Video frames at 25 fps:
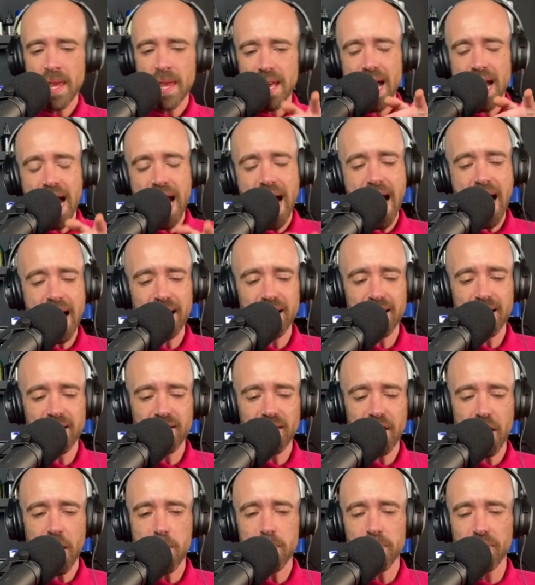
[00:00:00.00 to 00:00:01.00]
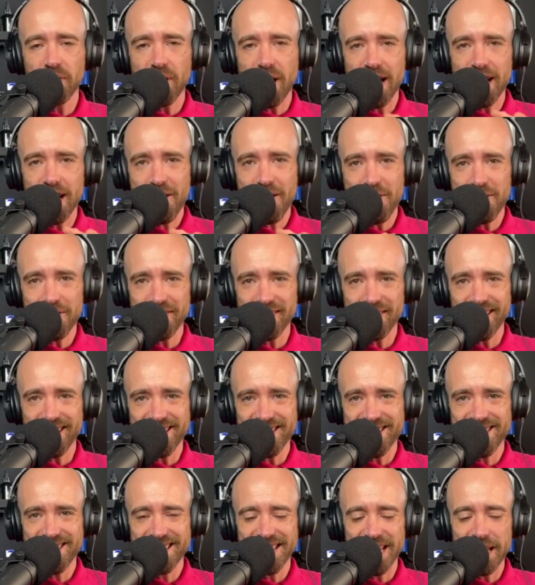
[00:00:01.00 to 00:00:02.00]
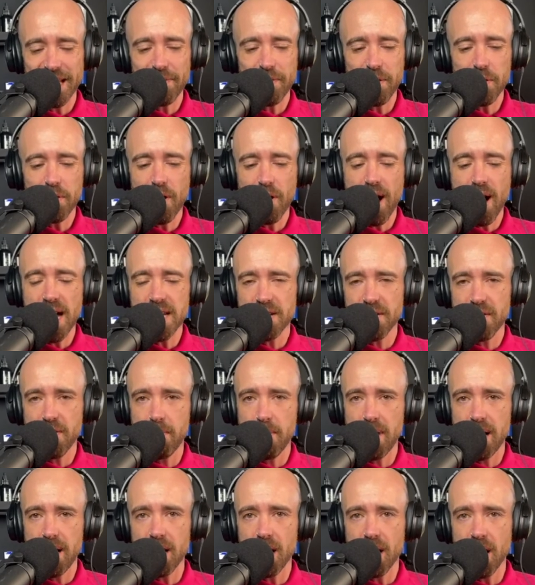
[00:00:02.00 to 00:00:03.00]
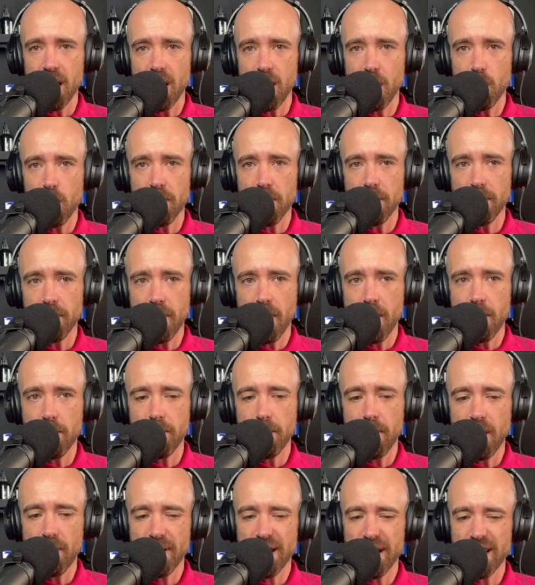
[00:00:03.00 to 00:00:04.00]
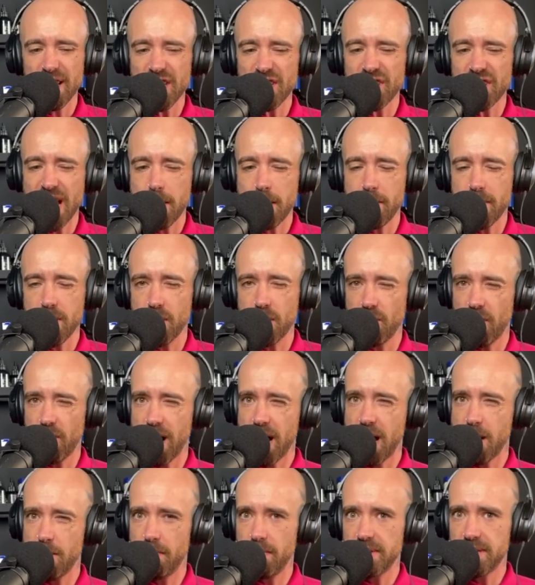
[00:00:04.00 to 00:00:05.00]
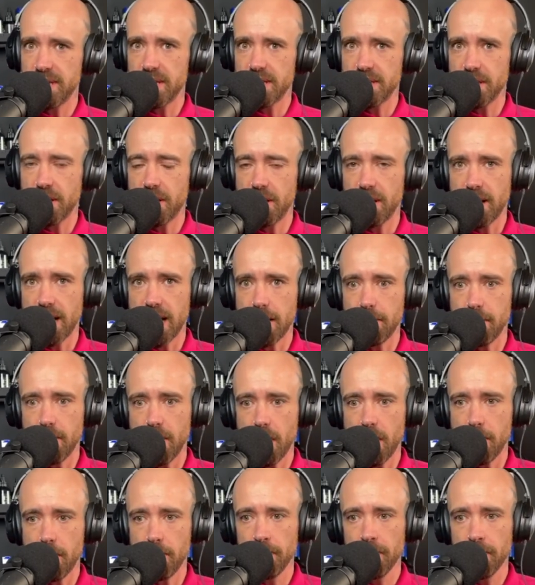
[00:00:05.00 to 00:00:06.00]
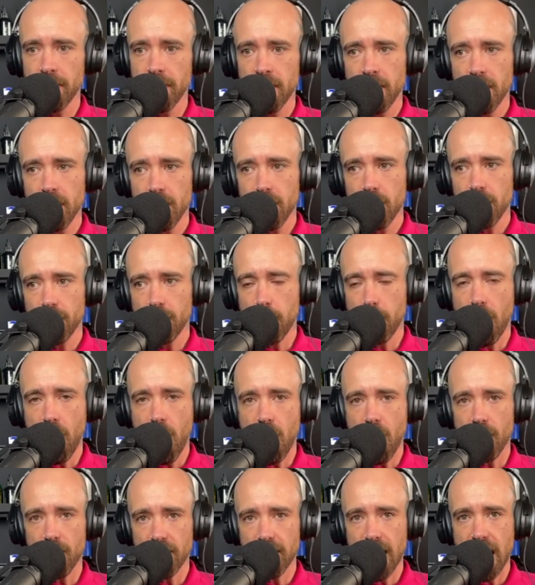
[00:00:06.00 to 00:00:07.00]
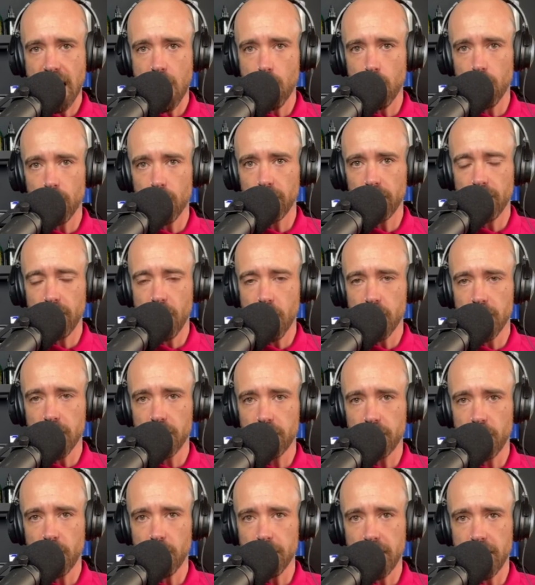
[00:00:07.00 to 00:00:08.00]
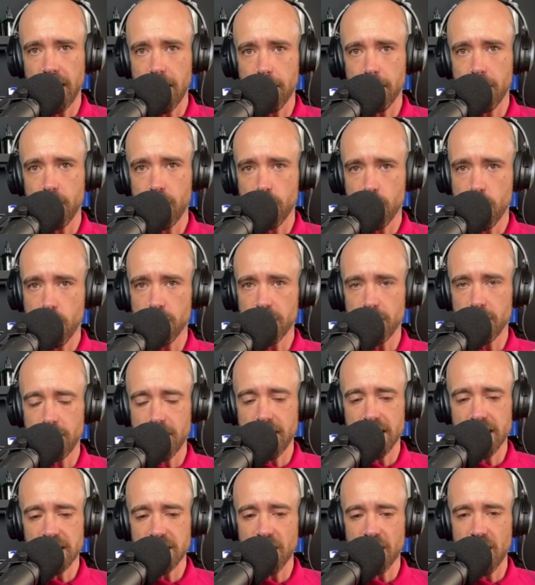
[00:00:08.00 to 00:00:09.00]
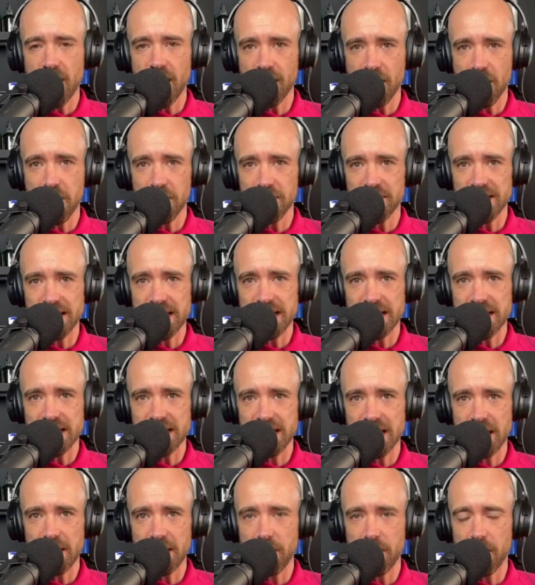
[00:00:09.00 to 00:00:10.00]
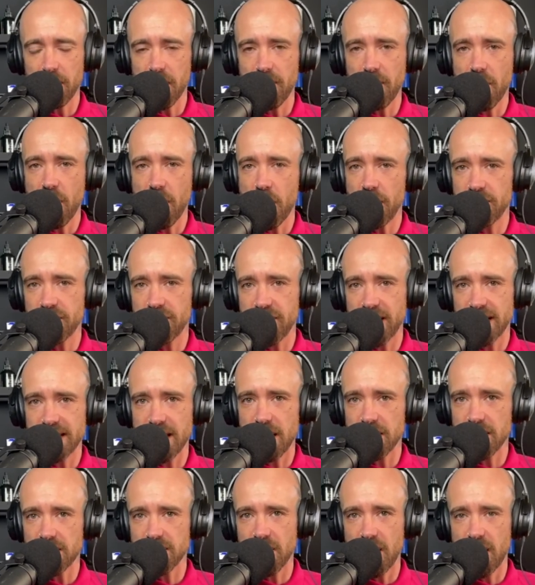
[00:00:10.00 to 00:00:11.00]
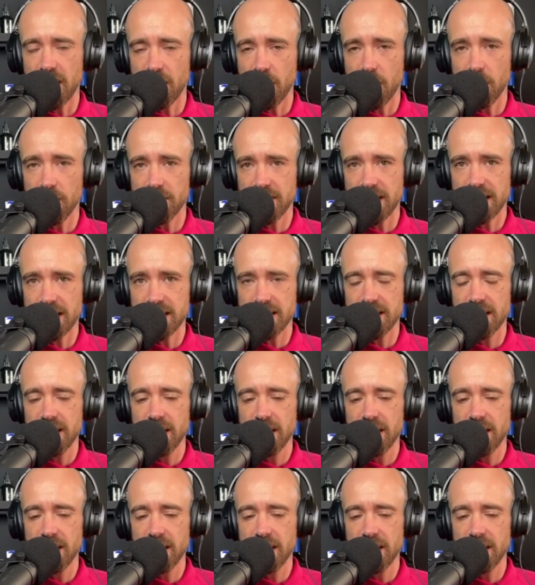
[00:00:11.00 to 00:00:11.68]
And Silosis. If you guys are familiar with, I think it's Jamie Graham was his surname, from Heart of a Coward, the vocalist from them who used to be in Silosis. If you've never checked out Silosis,